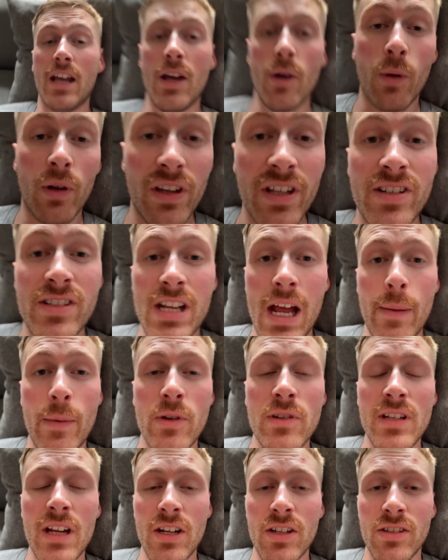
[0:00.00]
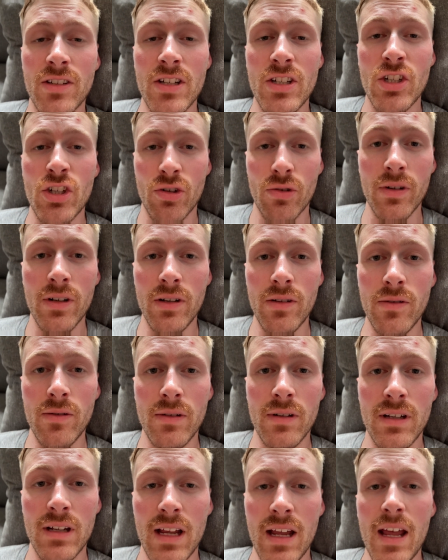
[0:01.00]
Well, this time it was actually true.
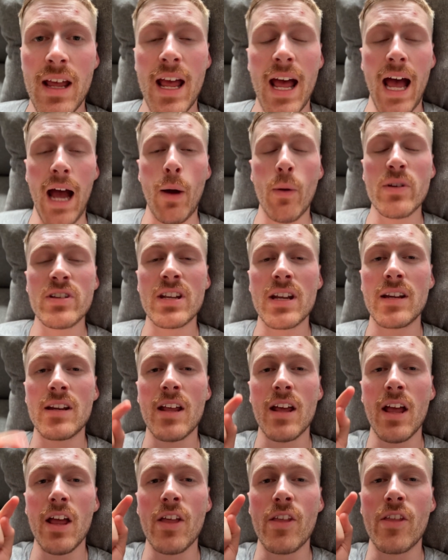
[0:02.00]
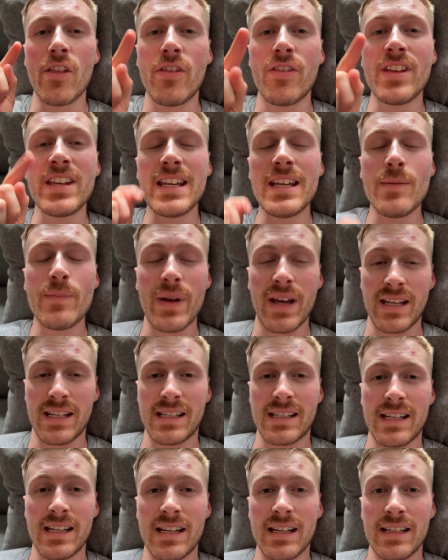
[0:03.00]
I was in the
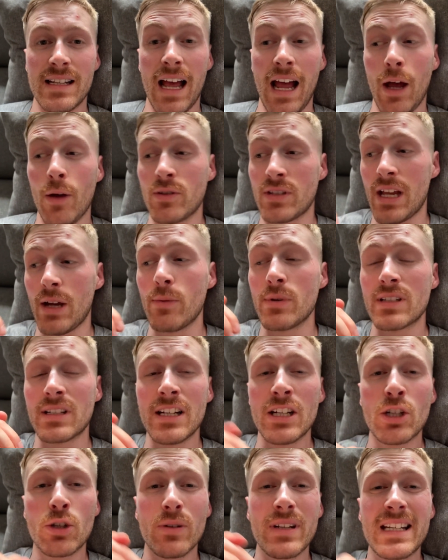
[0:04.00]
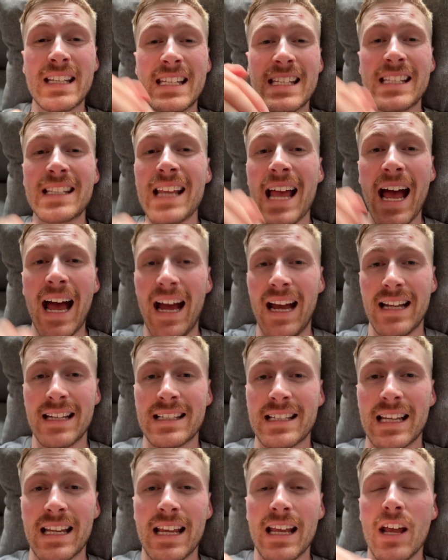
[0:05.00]
best seat in the house. I was literally
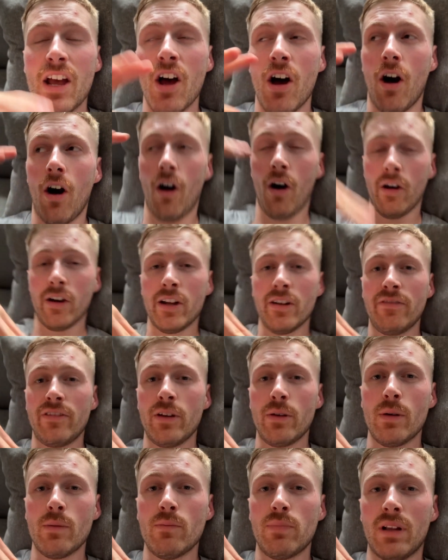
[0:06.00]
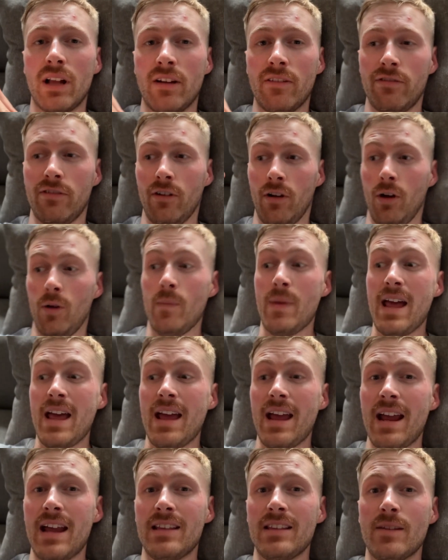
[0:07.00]
sat on a viewing platform
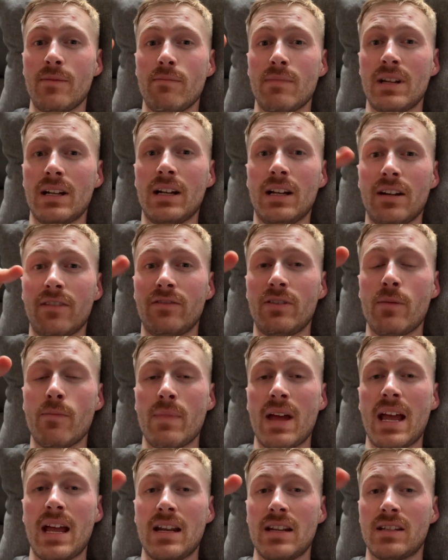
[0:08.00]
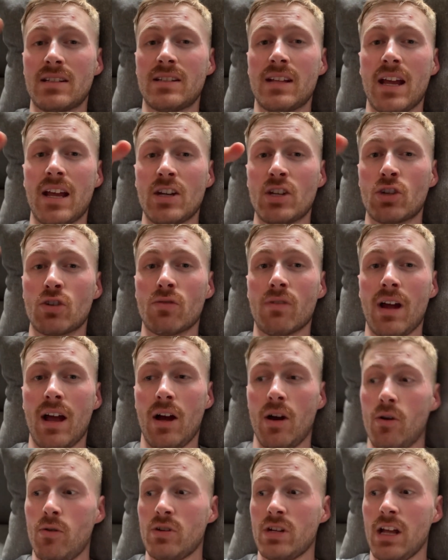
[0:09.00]
in the middle of the main stage
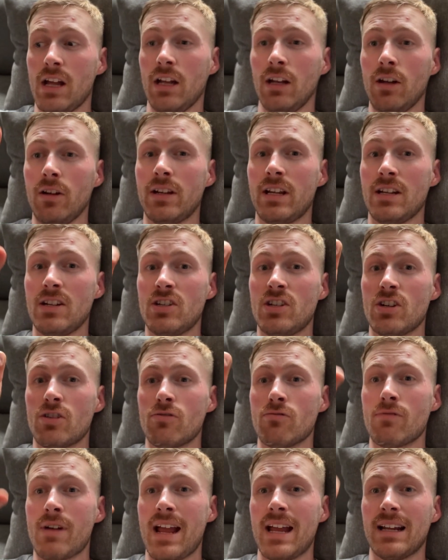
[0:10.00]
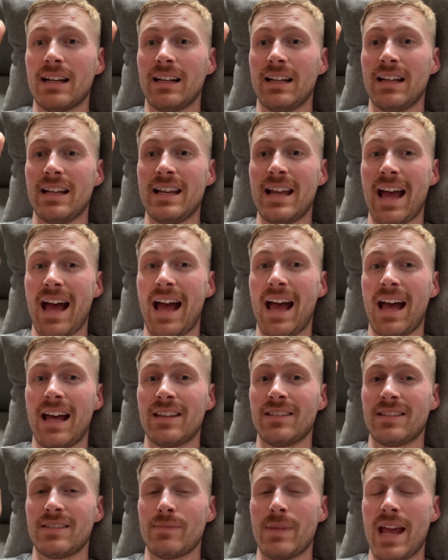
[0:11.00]
crowd, looking directly at
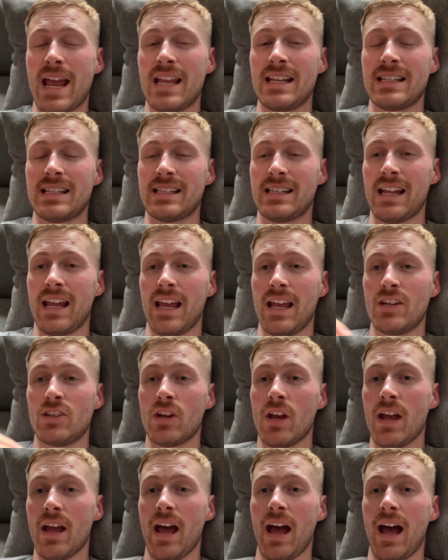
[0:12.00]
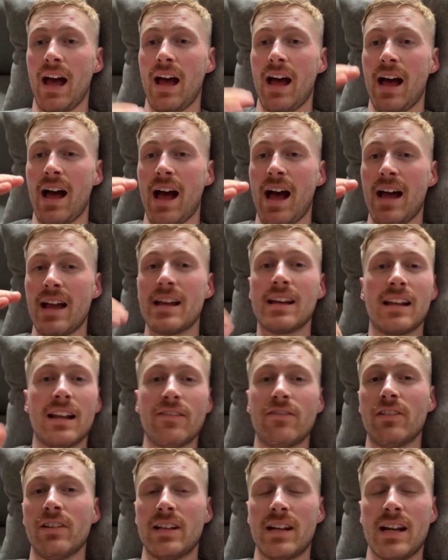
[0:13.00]
the main stage at a higher
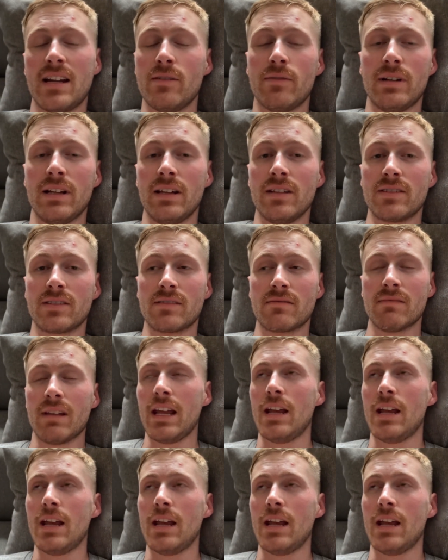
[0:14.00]
level than anyone else.